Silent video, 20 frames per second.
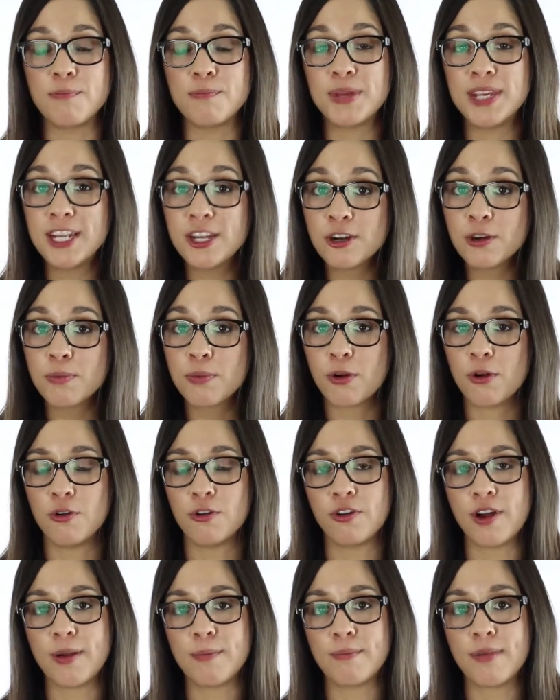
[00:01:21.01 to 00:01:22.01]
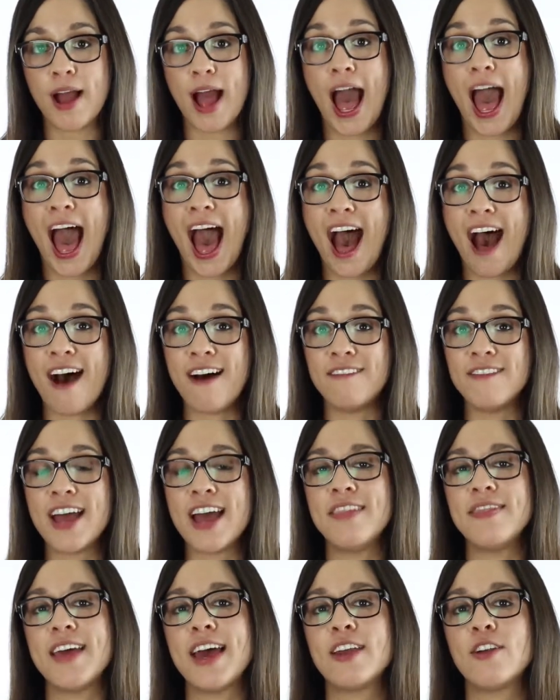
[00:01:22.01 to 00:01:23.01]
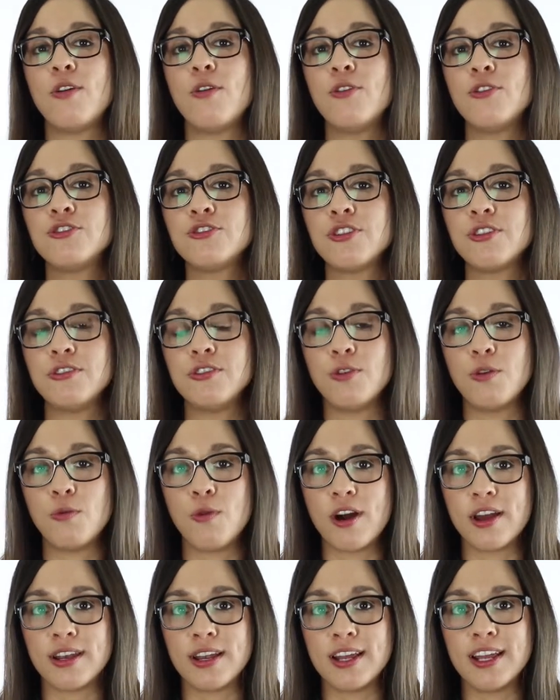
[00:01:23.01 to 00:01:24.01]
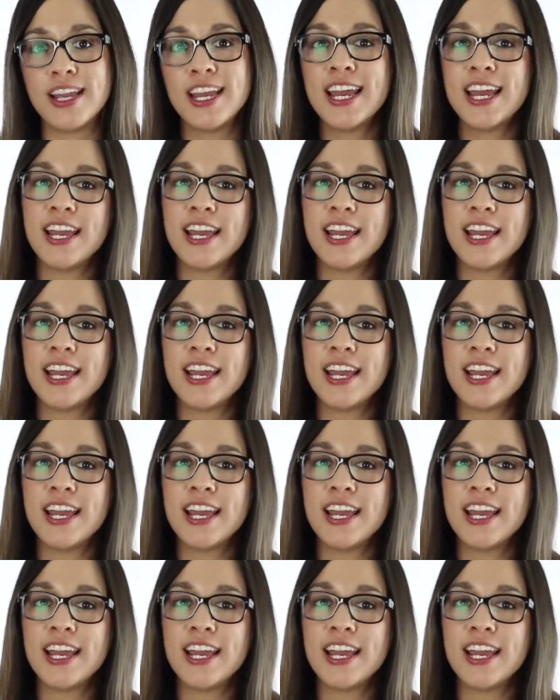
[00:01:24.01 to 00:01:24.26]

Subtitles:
peer program have, and then also you'll want to,